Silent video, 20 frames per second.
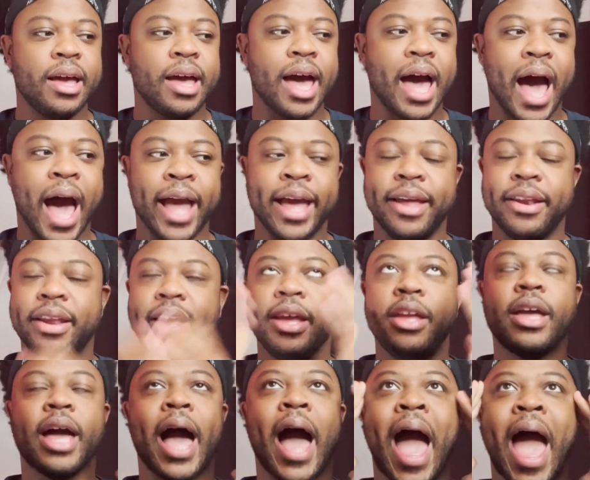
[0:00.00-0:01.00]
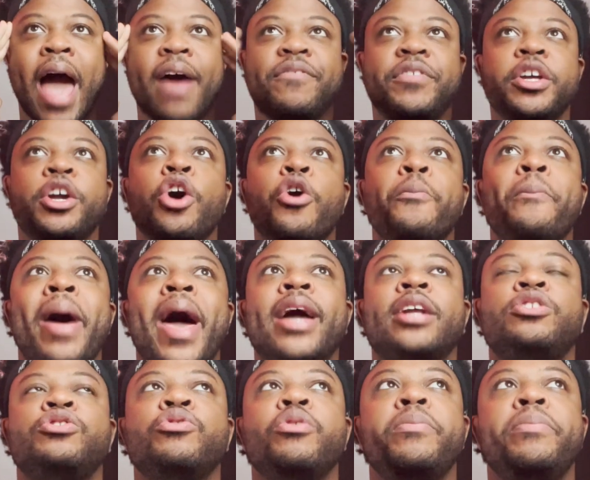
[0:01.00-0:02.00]
I have to go back
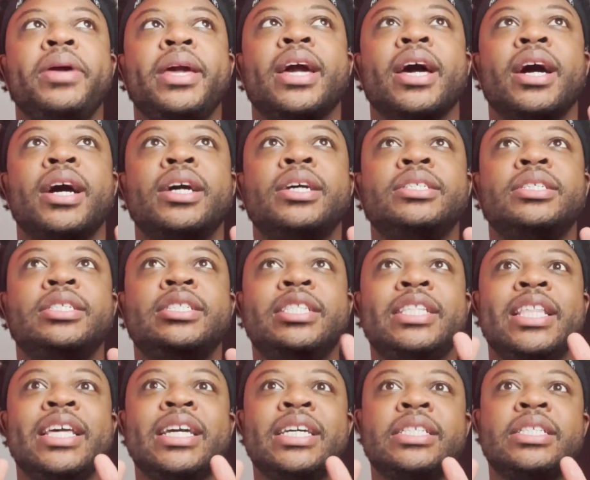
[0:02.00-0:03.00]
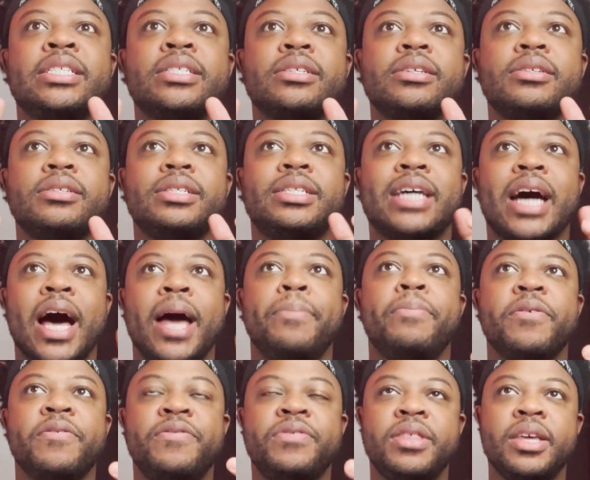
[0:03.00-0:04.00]
to it because this type
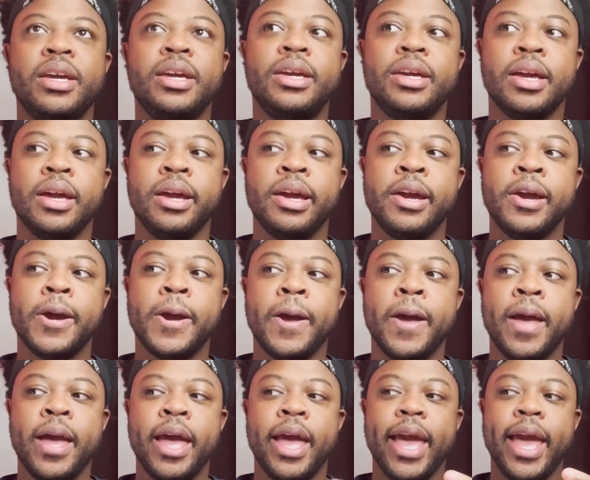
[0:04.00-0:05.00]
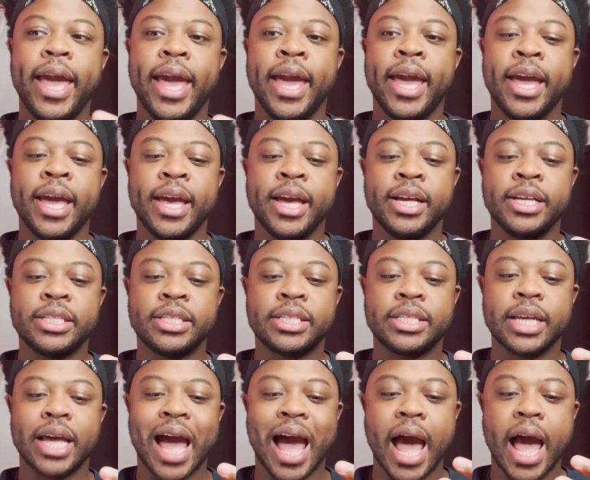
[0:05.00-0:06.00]
of thinking is
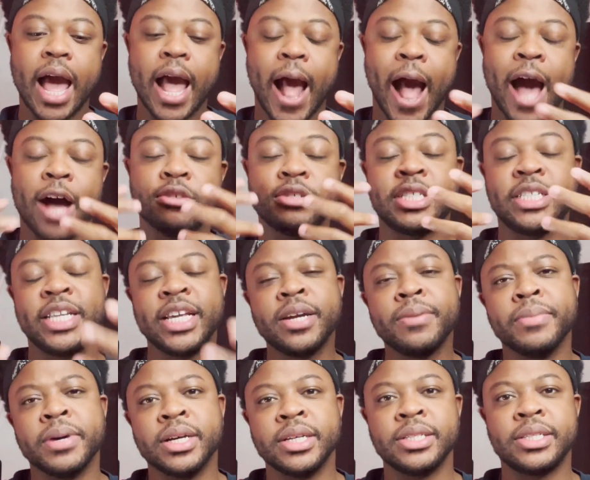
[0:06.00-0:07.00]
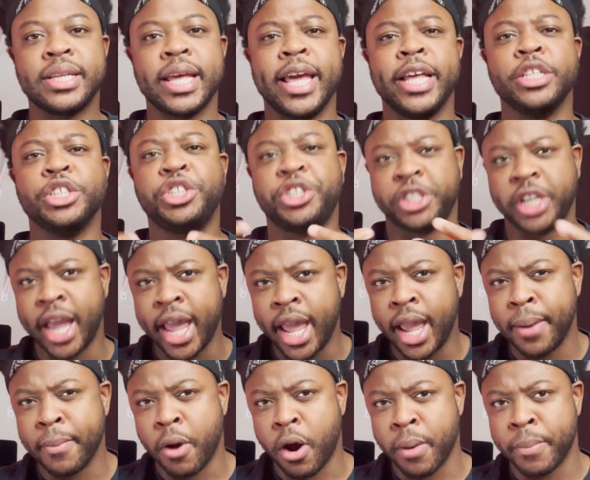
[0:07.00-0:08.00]
how stigmas and
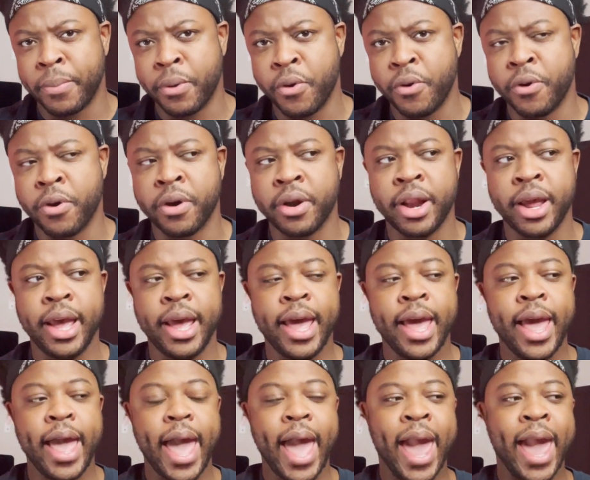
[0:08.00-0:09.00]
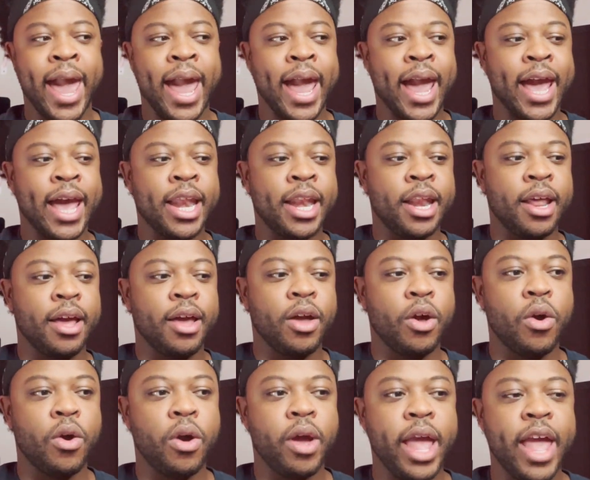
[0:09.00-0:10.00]
shame are born. And
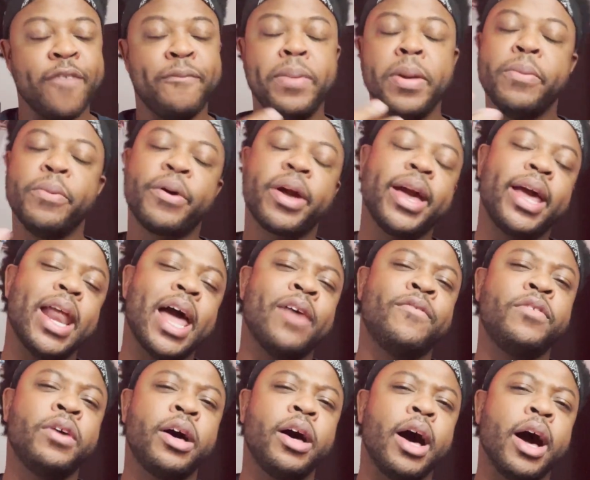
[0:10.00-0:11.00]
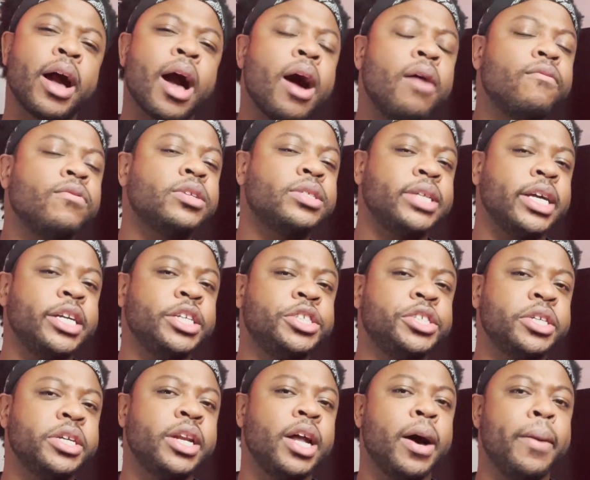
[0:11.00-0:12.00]
if people can't have a
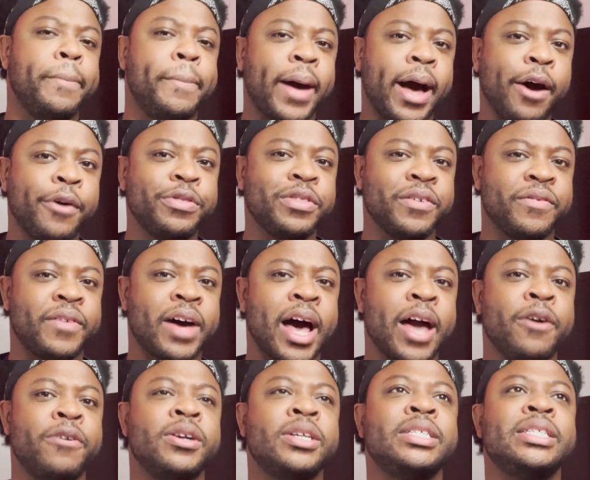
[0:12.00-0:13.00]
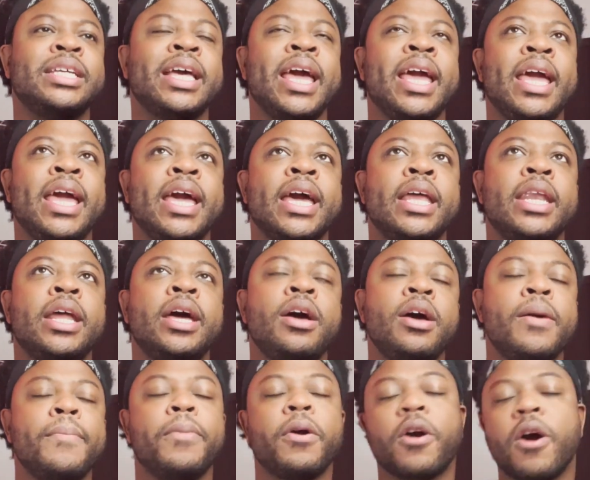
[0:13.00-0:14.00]
conversation about the virus and
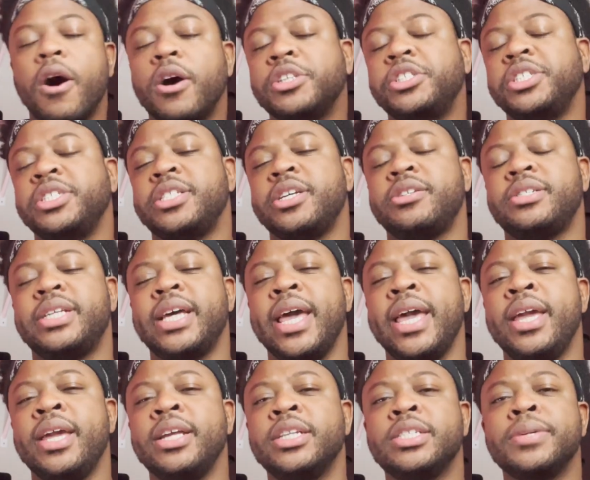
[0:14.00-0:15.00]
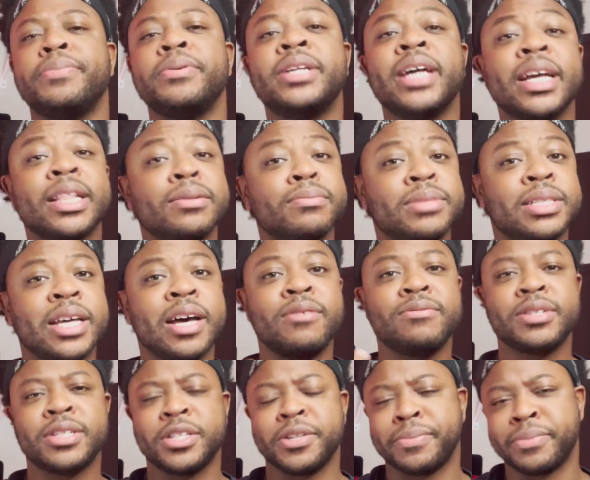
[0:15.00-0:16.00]
precautions they're taking to protect themselves
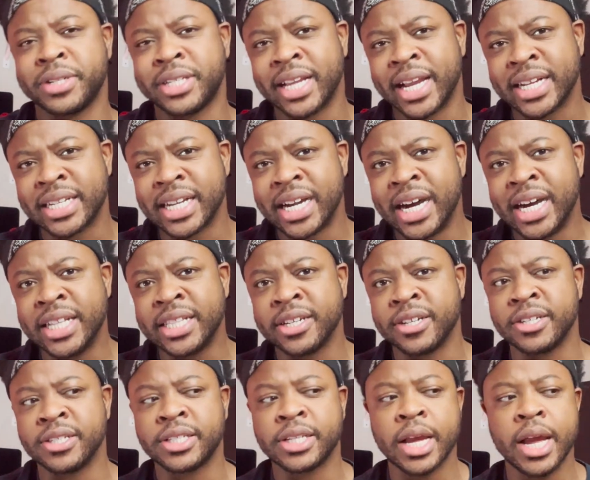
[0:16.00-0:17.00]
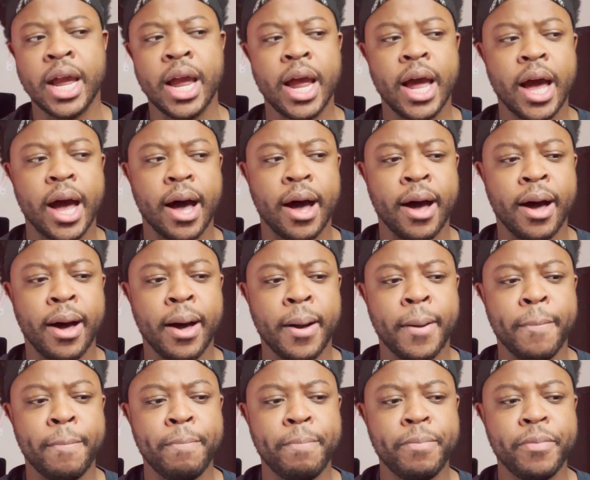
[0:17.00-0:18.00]
and to protect others,
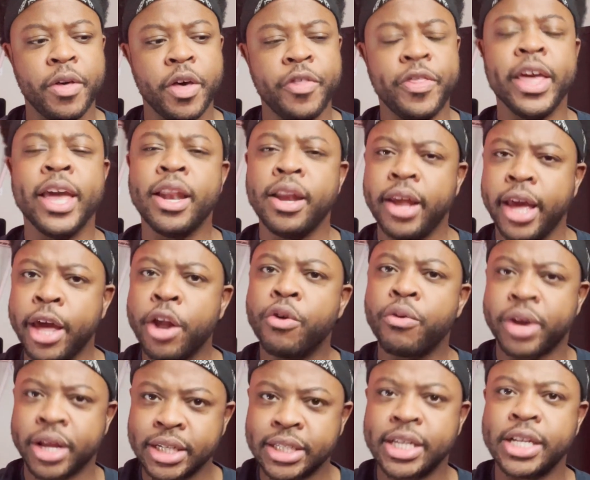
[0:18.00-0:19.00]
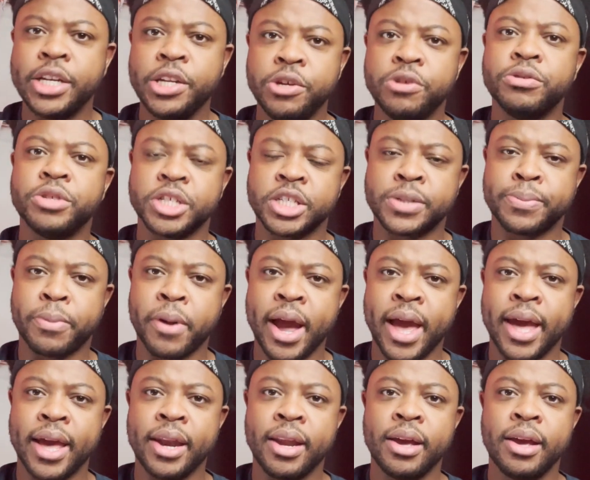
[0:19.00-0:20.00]
then it'll continue to
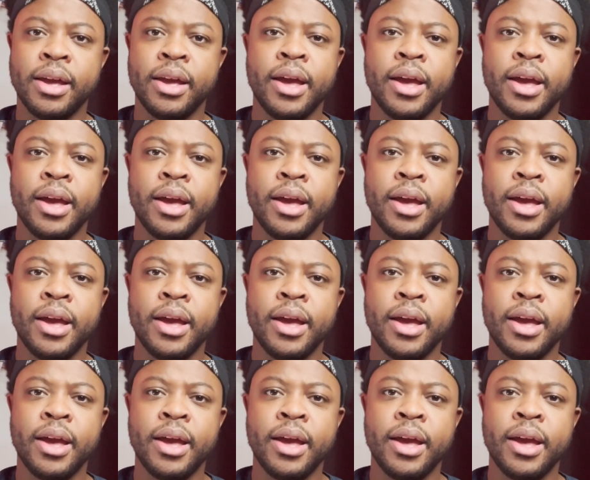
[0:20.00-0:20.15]
spread.